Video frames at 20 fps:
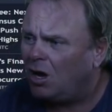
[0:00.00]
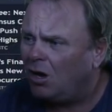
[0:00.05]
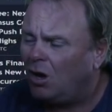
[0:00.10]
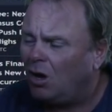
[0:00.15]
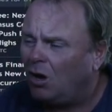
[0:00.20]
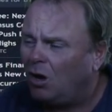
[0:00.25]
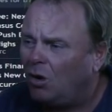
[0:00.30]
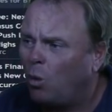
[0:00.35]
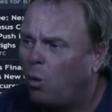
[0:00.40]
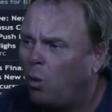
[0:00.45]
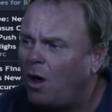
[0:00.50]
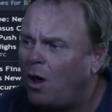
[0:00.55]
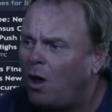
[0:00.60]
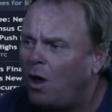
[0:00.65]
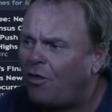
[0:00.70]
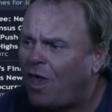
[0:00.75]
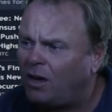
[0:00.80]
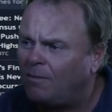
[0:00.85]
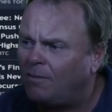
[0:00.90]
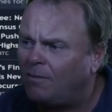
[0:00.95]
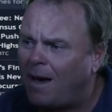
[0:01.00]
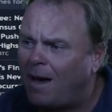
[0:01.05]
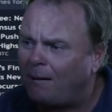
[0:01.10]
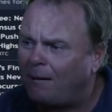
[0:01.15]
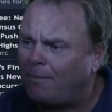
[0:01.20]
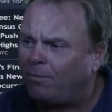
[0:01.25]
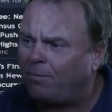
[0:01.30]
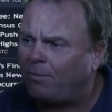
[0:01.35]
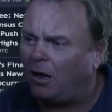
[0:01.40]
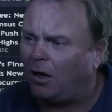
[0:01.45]
with having a map
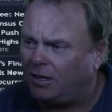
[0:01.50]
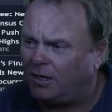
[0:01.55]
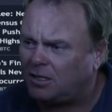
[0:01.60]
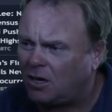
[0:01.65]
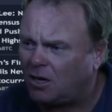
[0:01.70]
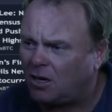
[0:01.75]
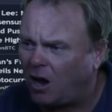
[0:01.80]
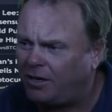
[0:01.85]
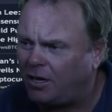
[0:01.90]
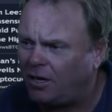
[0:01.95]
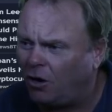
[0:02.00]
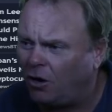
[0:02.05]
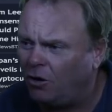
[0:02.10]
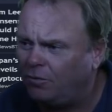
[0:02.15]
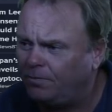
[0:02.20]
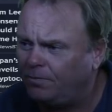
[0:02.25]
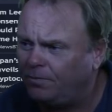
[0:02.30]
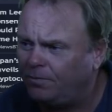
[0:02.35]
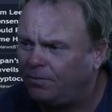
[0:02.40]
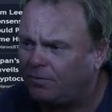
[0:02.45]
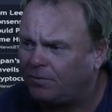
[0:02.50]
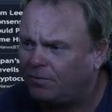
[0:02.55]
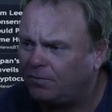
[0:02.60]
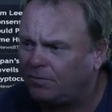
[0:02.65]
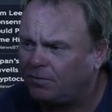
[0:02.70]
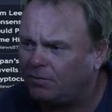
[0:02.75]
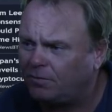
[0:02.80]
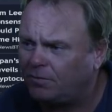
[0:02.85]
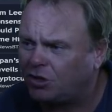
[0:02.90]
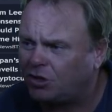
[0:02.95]
like this, I don't
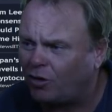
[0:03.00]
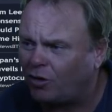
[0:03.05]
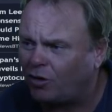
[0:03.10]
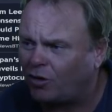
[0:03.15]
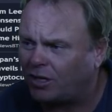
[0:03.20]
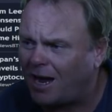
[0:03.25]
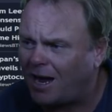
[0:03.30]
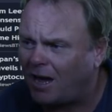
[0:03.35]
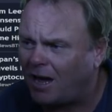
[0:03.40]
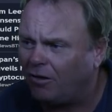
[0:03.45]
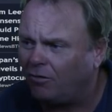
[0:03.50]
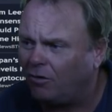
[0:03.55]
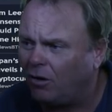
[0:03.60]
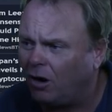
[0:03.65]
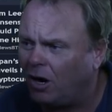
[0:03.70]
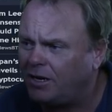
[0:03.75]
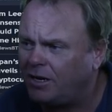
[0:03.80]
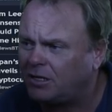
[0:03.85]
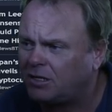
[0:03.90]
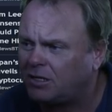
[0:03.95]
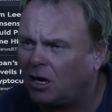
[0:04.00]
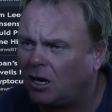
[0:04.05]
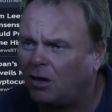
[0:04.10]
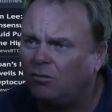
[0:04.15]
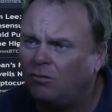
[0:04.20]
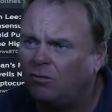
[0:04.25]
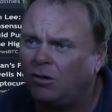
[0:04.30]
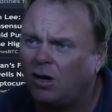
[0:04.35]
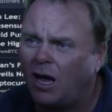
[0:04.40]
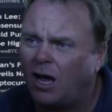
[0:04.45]
stress out, right? So,
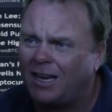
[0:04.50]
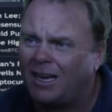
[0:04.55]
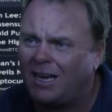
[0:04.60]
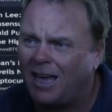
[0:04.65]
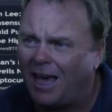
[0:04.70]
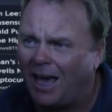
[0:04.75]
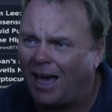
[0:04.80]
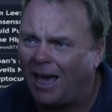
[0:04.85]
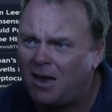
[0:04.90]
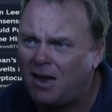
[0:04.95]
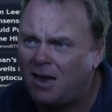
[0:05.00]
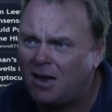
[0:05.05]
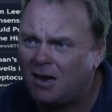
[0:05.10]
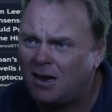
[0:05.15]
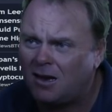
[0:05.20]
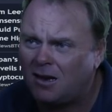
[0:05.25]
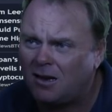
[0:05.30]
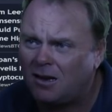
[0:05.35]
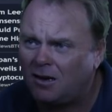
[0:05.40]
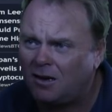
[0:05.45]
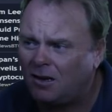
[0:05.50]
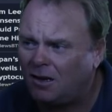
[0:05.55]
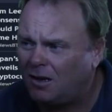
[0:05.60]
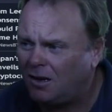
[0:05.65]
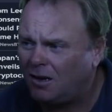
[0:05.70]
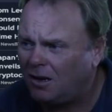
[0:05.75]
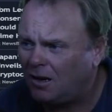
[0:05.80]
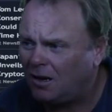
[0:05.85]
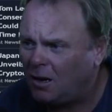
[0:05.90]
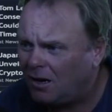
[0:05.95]
again,
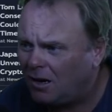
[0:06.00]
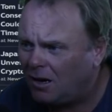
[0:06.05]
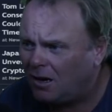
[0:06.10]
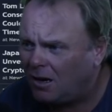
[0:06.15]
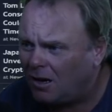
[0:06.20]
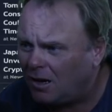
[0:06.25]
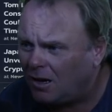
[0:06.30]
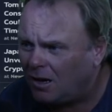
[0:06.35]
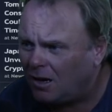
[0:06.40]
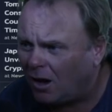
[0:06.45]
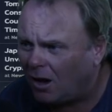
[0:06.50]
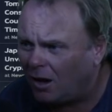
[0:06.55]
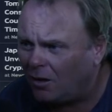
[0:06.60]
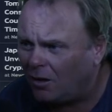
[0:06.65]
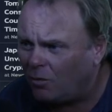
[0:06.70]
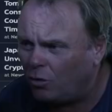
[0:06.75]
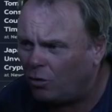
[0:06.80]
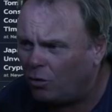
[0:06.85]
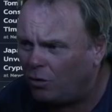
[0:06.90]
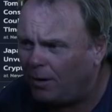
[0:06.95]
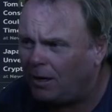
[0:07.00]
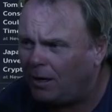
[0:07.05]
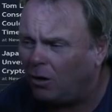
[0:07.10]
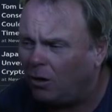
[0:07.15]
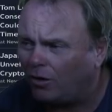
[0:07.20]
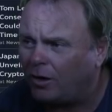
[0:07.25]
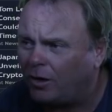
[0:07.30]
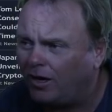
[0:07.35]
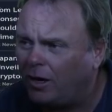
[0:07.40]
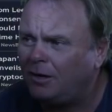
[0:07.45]
I would be
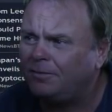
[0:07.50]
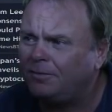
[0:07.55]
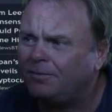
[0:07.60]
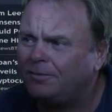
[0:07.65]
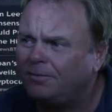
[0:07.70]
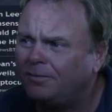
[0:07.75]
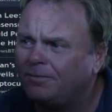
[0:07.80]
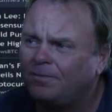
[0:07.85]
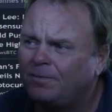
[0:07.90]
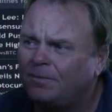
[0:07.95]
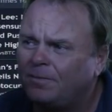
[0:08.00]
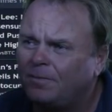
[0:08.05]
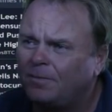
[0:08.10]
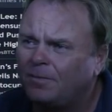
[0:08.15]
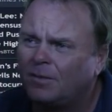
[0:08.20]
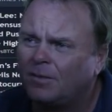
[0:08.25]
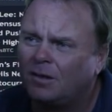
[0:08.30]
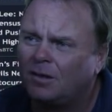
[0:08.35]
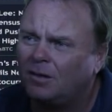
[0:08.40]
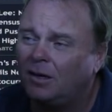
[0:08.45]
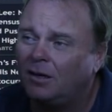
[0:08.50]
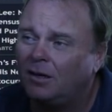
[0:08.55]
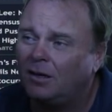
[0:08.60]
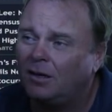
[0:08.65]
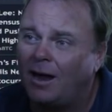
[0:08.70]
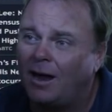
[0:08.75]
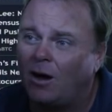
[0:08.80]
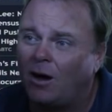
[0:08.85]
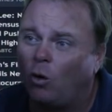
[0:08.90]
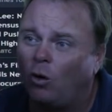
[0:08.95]
looking. Now,
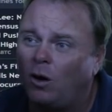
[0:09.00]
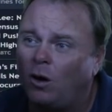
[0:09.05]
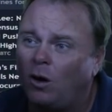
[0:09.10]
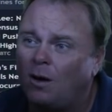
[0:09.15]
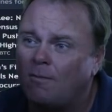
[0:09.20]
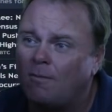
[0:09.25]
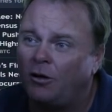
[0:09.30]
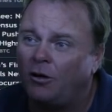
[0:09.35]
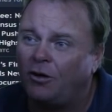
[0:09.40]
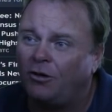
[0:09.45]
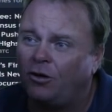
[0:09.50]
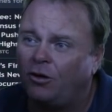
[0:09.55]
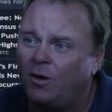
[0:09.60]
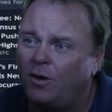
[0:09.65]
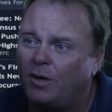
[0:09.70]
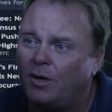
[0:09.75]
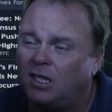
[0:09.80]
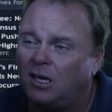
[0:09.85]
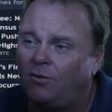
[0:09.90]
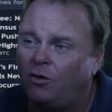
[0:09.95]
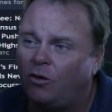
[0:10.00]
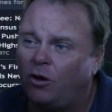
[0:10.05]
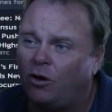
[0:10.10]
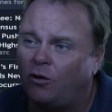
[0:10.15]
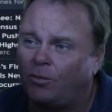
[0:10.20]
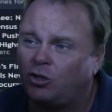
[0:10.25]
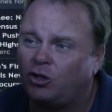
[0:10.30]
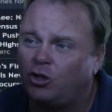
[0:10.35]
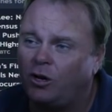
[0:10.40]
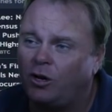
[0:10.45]
all it might do is give you an
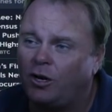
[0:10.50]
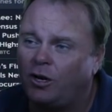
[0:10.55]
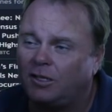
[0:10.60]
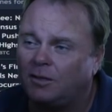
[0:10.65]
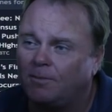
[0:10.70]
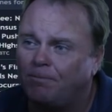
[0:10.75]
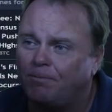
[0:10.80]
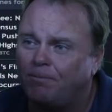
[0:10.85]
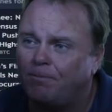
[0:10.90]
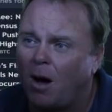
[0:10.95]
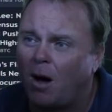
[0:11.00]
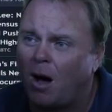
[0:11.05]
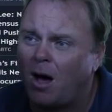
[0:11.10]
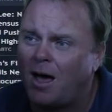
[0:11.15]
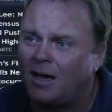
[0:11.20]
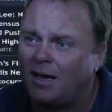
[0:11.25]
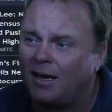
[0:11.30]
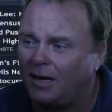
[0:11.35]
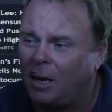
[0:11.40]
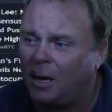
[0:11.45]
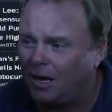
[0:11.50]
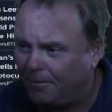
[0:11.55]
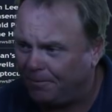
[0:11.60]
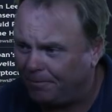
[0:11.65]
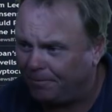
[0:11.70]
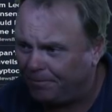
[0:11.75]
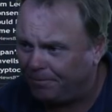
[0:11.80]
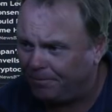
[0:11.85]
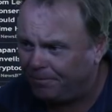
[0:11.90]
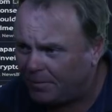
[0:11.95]
opportunity to buy again.
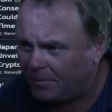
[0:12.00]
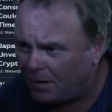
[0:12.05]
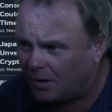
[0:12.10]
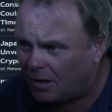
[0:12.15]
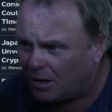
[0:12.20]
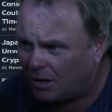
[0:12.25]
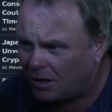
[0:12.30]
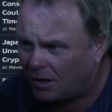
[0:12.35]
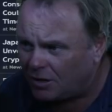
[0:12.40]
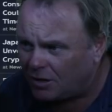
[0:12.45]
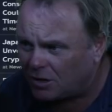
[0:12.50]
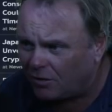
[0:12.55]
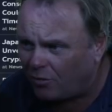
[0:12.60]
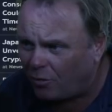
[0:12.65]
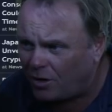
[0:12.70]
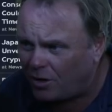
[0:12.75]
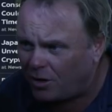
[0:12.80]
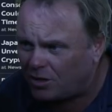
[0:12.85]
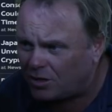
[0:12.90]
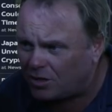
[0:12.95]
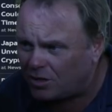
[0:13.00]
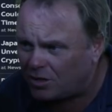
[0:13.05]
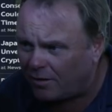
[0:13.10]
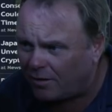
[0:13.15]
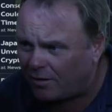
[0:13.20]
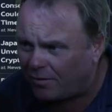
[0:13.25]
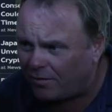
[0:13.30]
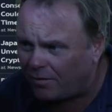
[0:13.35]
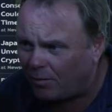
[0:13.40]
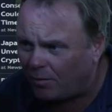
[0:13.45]
So, if we just do our
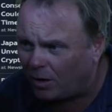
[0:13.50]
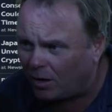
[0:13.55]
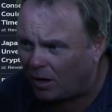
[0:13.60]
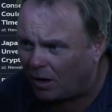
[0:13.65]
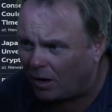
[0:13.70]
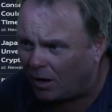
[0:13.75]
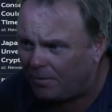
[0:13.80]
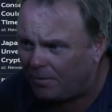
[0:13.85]
fib again,